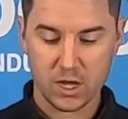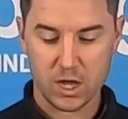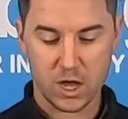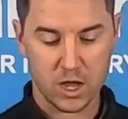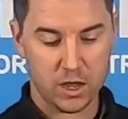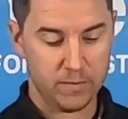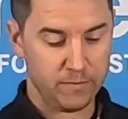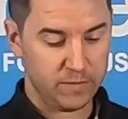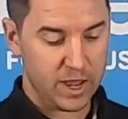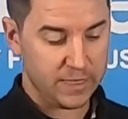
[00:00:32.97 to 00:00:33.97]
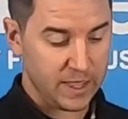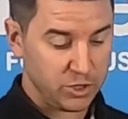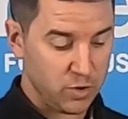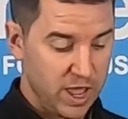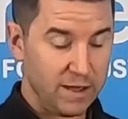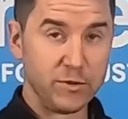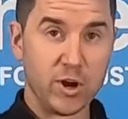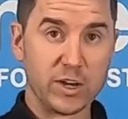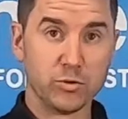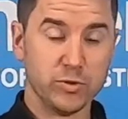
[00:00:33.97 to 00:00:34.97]
and then you have your
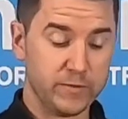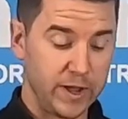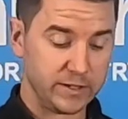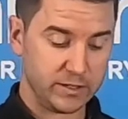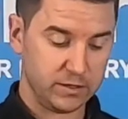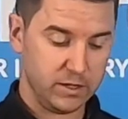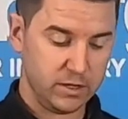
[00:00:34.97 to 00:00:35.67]
actual device.